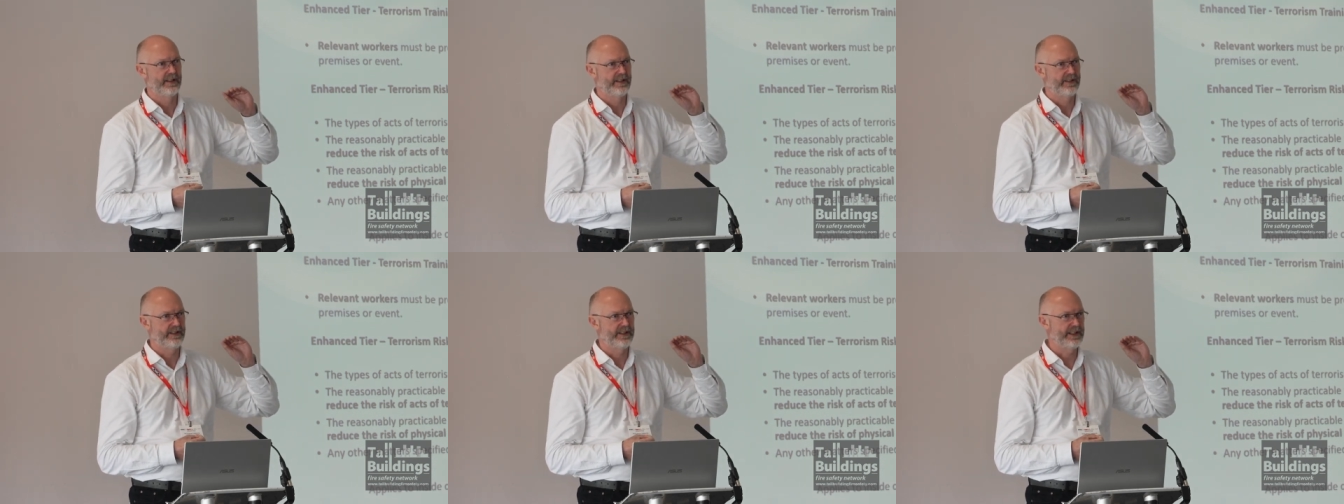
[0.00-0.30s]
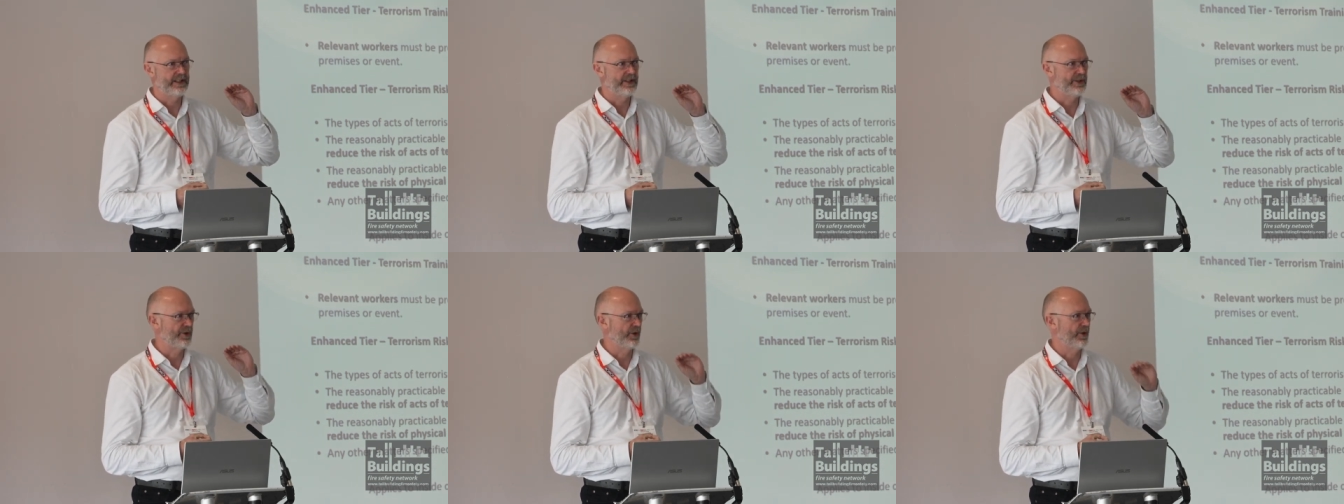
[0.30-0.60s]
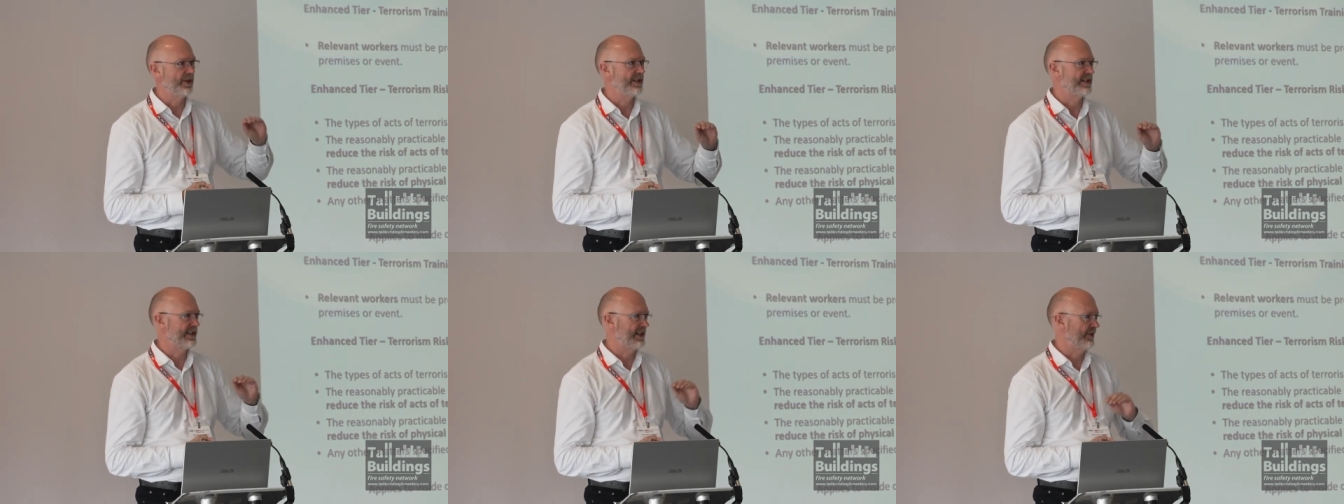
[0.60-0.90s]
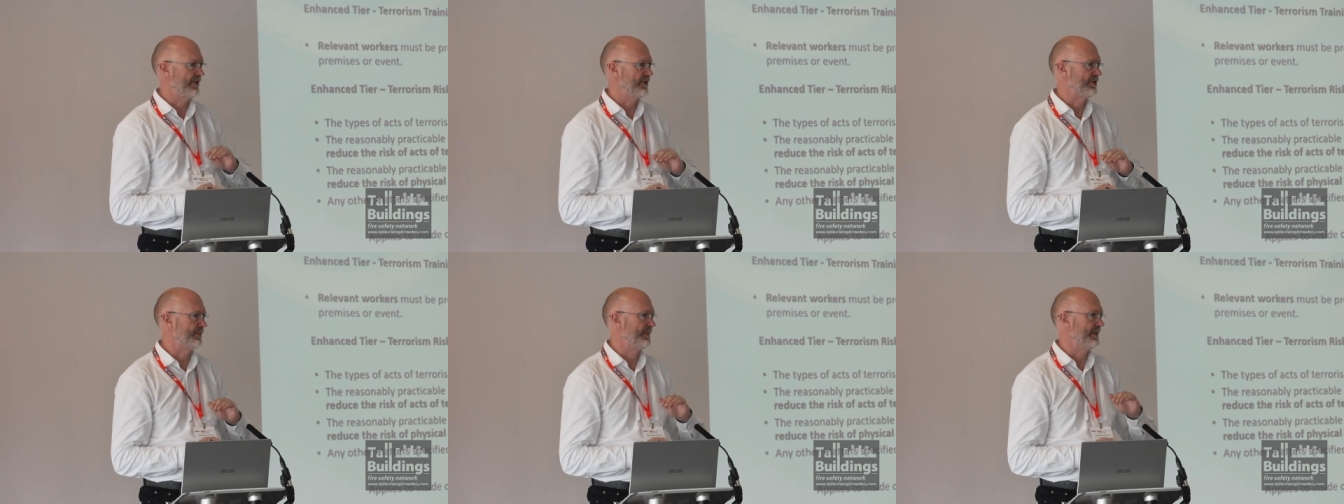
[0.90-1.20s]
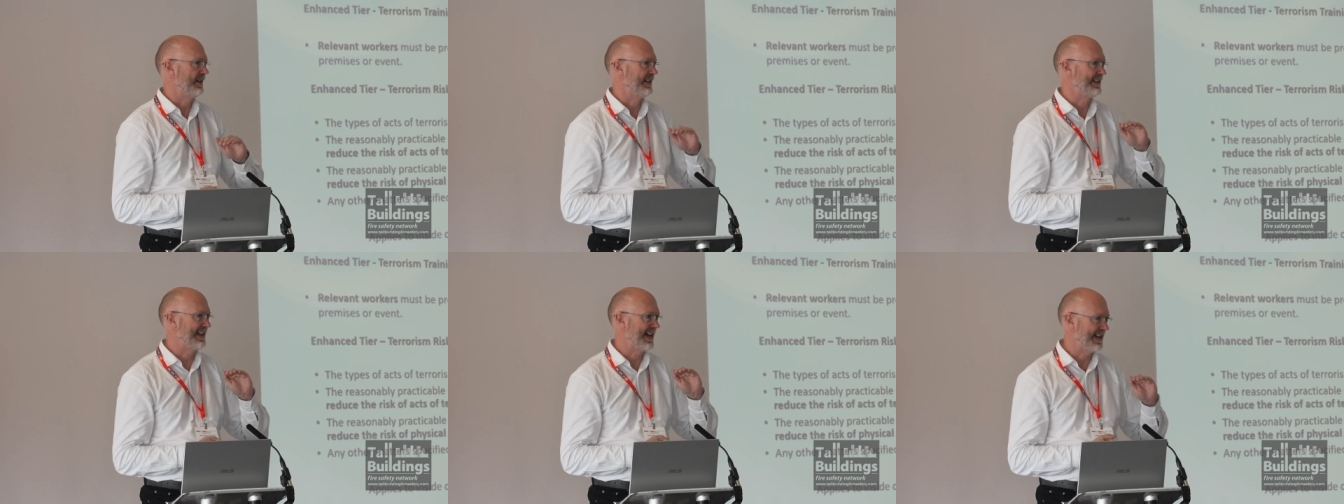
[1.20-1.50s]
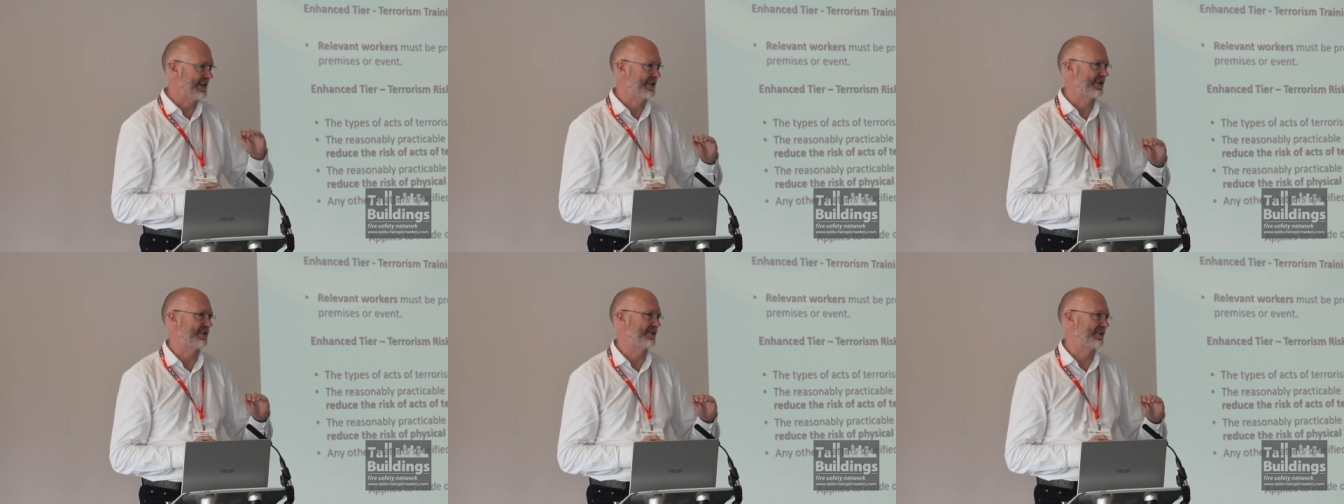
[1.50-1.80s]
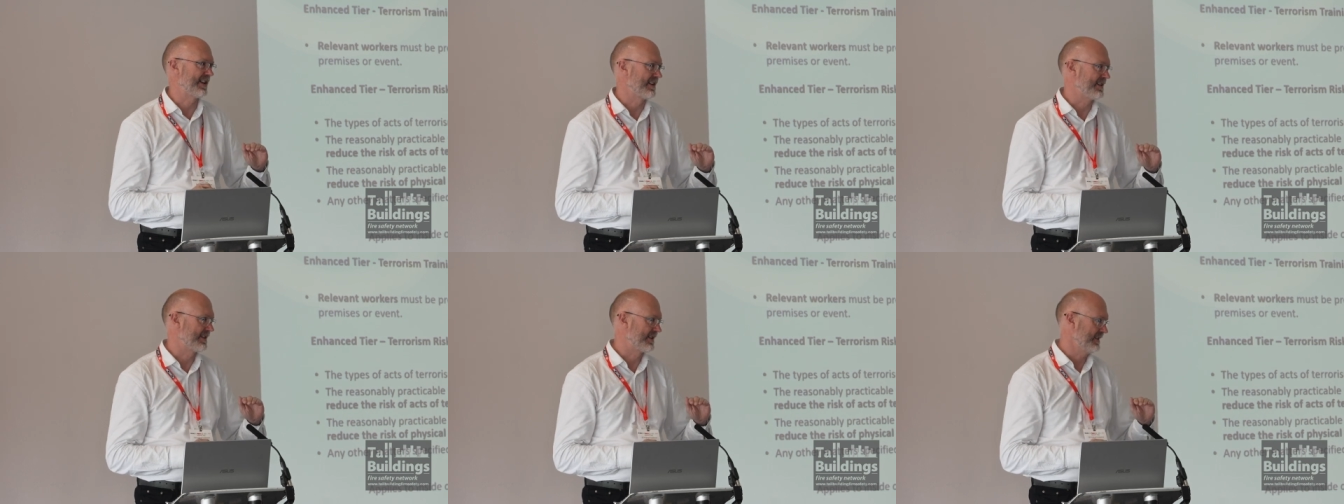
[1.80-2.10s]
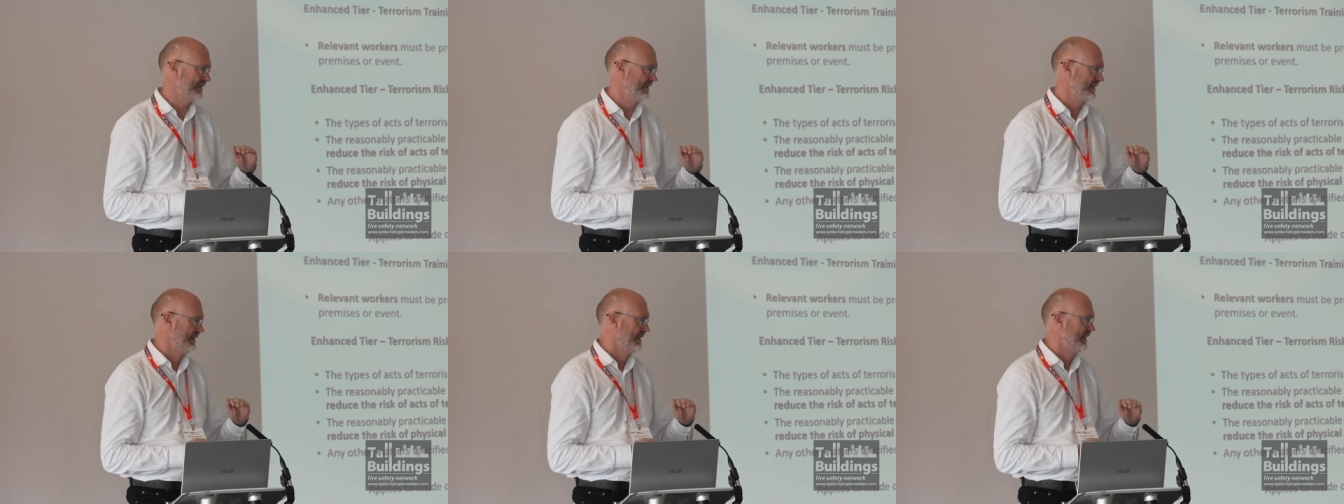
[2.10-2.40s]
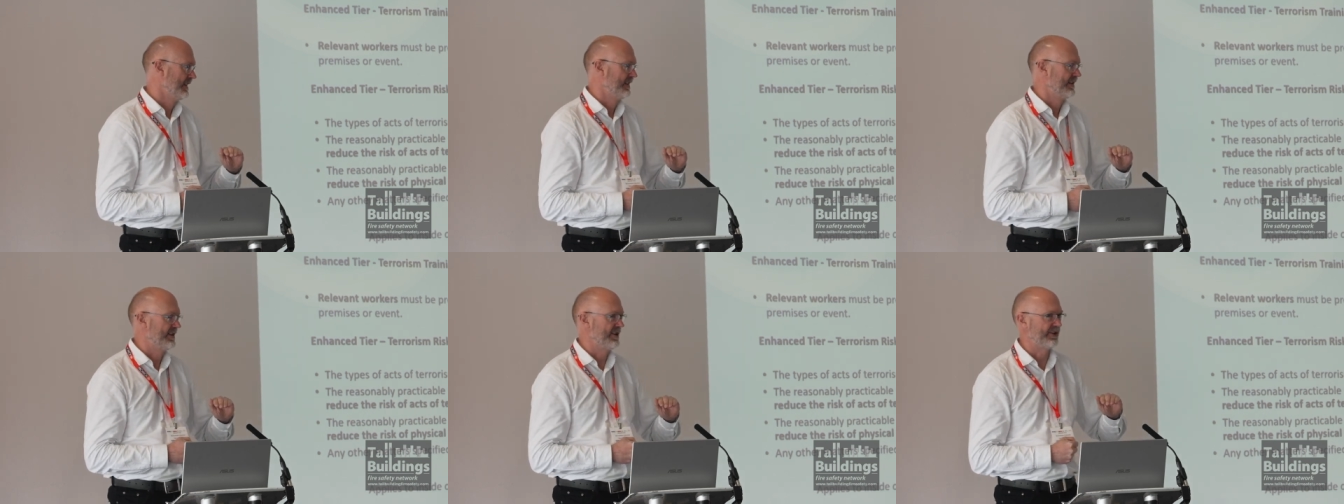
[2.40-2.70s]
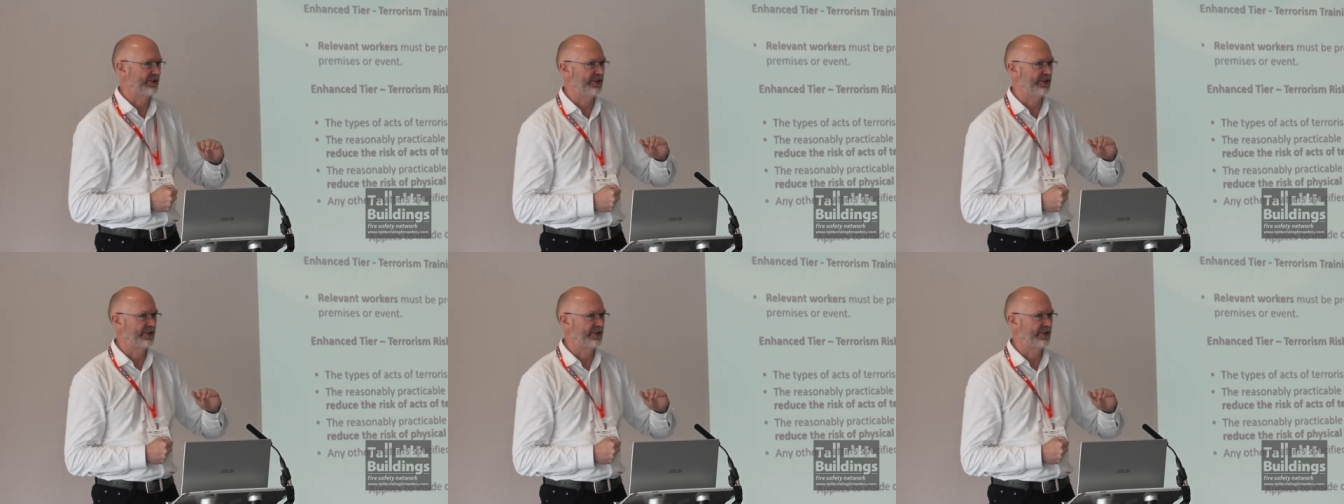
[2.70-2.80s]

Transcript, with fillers: the Joint Terrorism Analysis Centre that